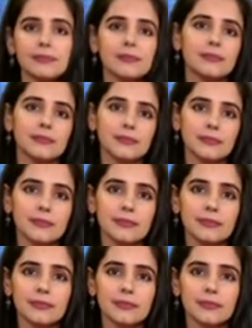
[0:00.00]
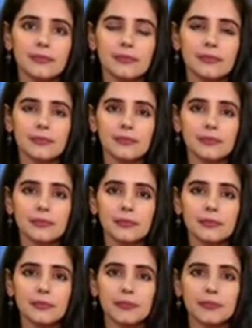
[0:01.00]

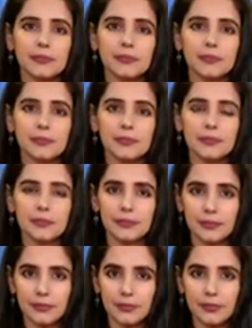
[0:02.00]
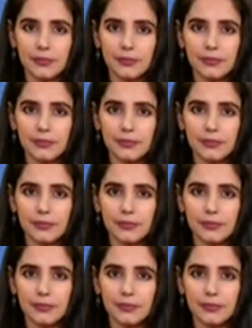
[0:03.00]
No words are spoken by the person on screen.